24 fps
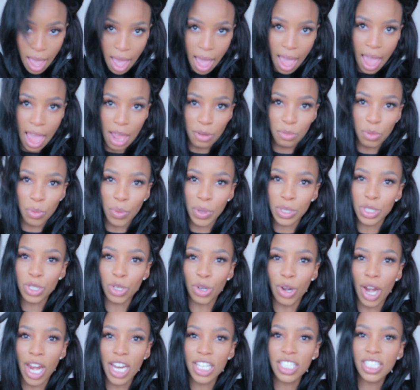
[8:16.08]
and we went to
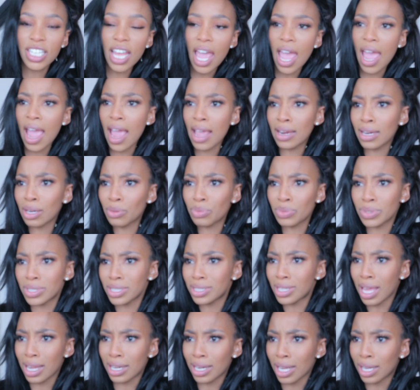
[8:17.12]
Great Dane, and we
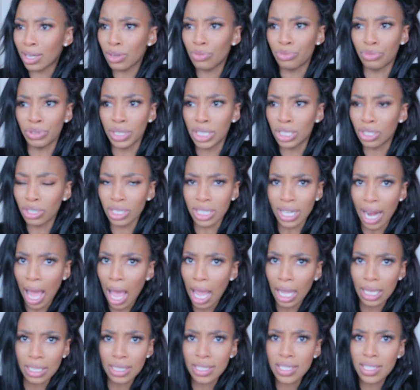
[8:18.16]
just had like a really good
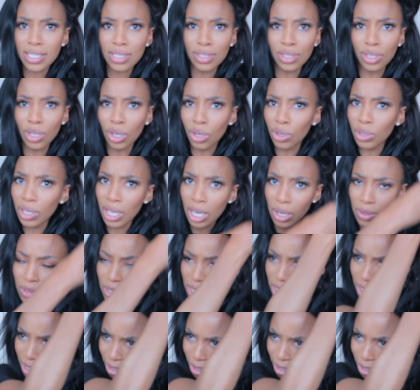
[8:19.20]
night, you know. It was